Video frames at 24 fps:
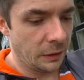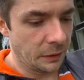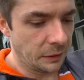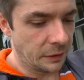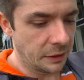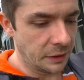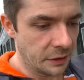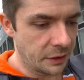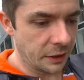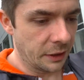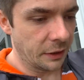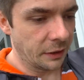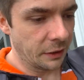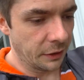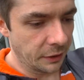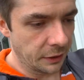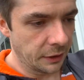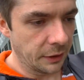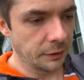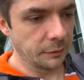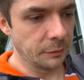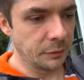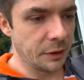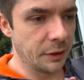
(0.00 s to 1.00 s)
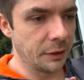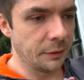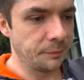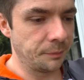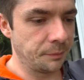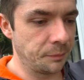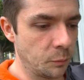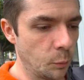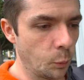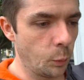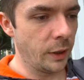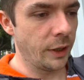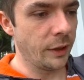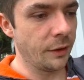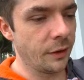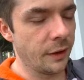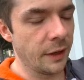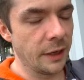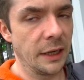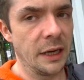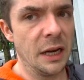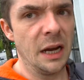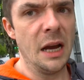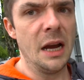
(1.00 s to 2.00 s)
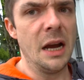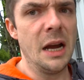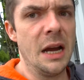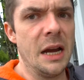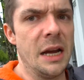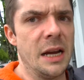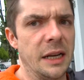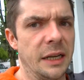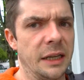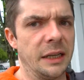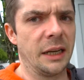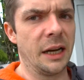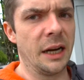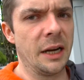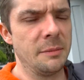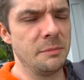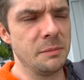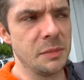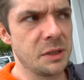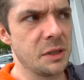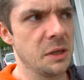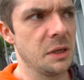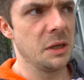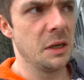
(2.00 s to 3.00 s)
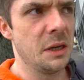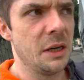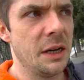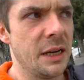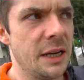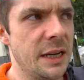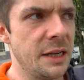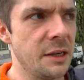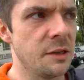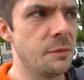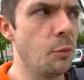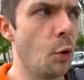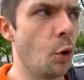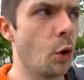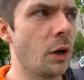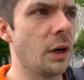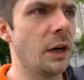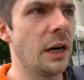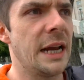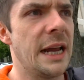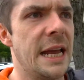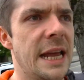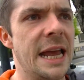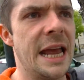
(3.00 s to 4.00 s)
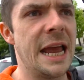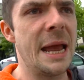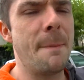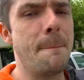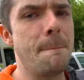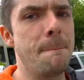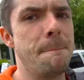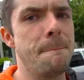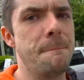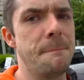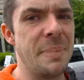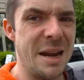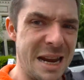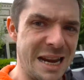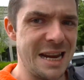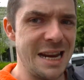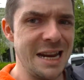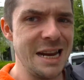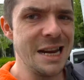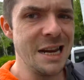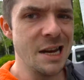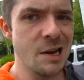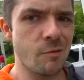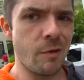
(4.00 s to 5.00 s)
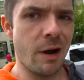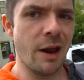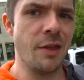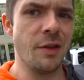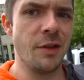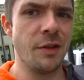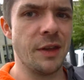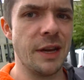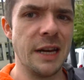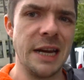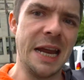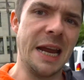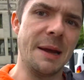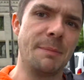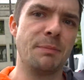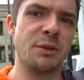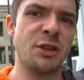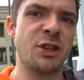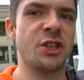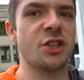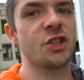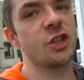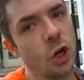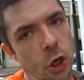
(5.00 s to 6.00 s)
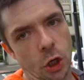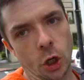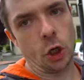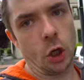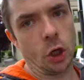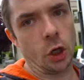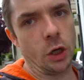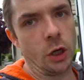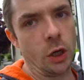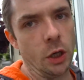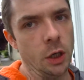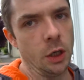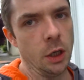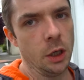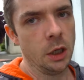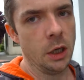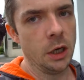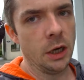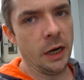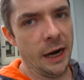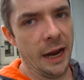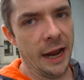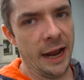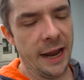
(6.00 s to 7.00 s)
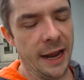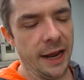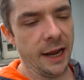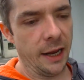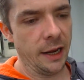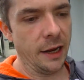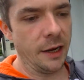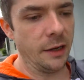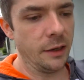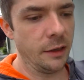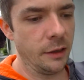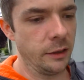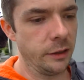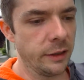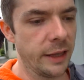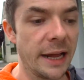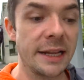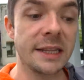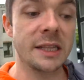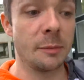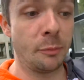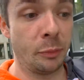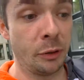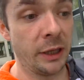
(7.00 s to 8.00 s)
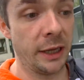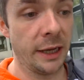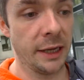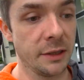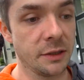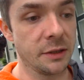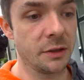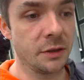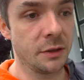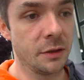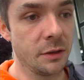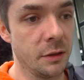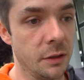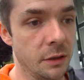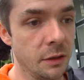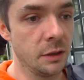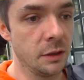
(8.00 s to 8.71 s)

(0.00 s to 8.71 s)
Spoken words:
it comes a weird thing. He's more hippie rather than hipster. And that's a plus.